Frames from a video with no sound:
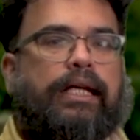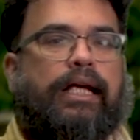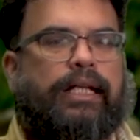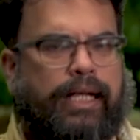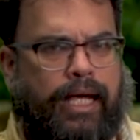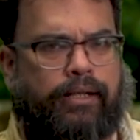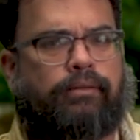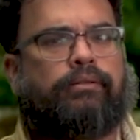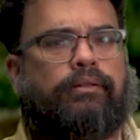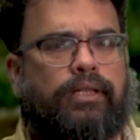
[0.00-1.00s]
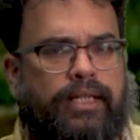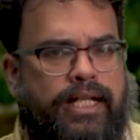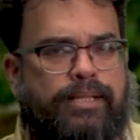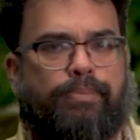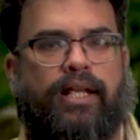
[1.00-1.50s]
And again,
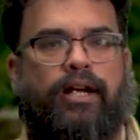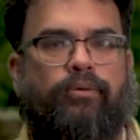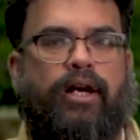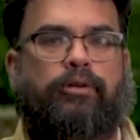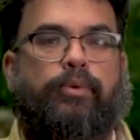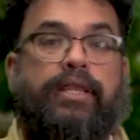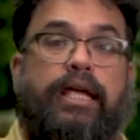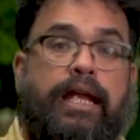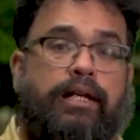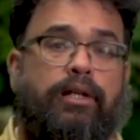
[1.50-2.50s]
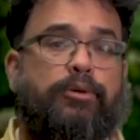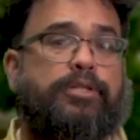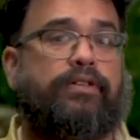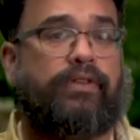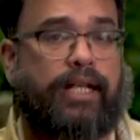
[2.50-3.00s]
let's play around with
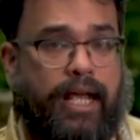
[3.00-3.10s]
inclusive and